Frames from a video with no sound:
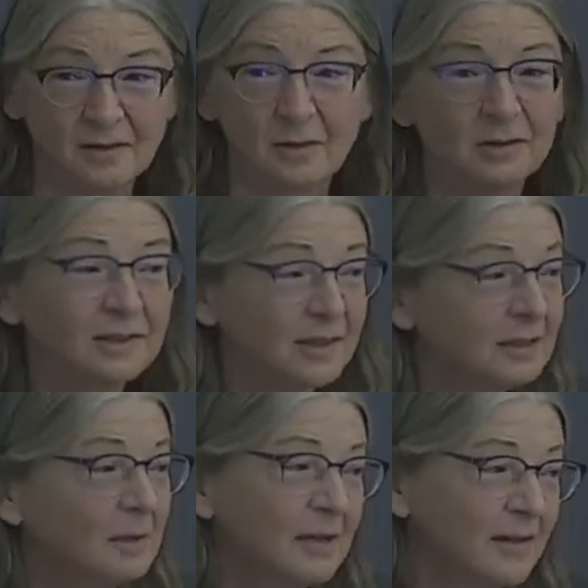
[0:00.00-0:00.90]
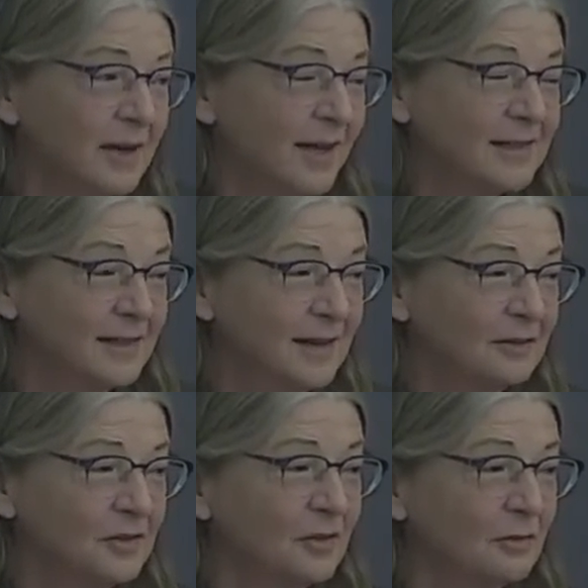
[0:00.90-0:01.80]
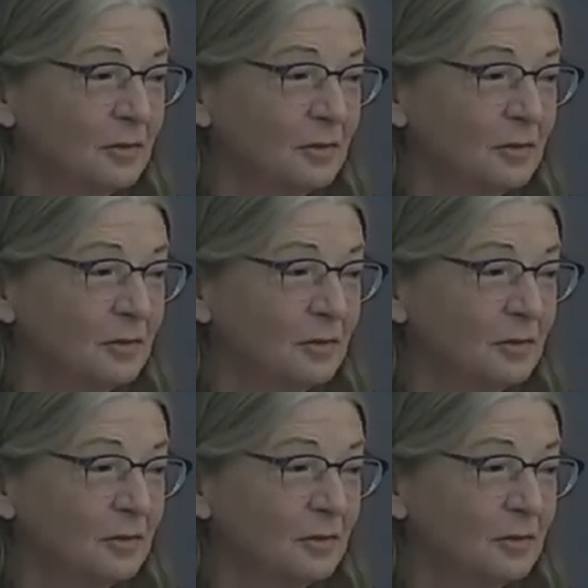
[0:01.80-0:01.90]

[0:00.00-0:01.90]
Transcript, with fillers: old email that I had sent out to the